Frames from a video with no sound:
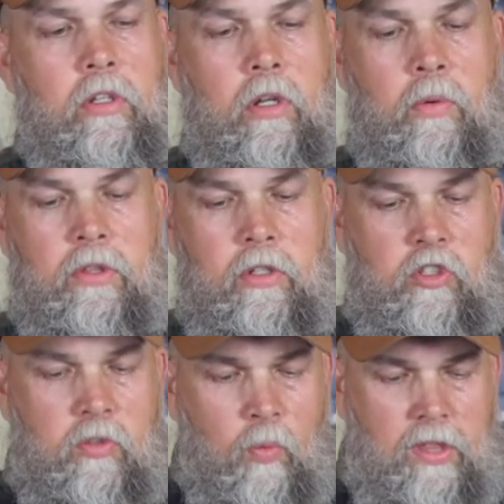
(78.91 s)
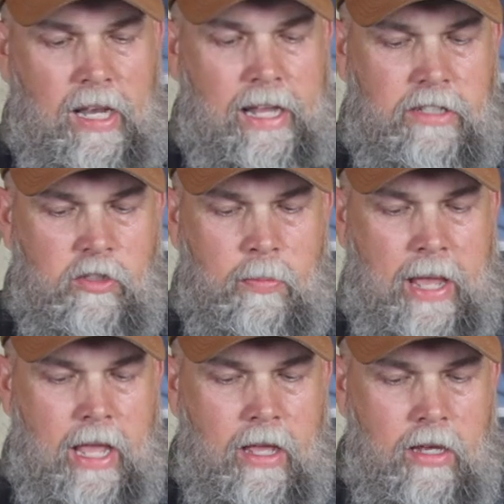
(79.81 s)
You know, with a lesser
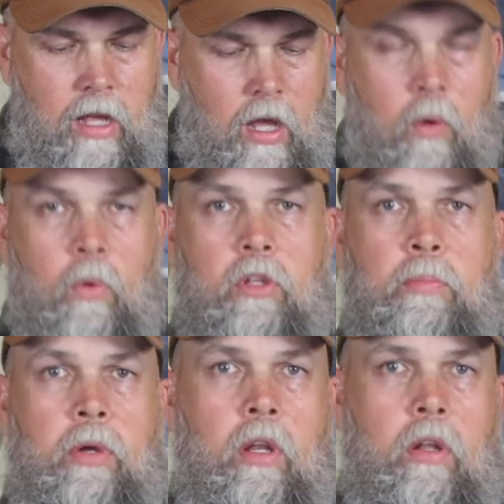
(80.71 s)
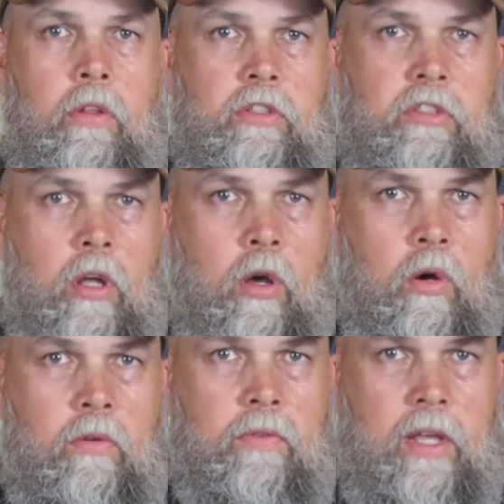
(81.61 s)
pan, when you put it on the stove,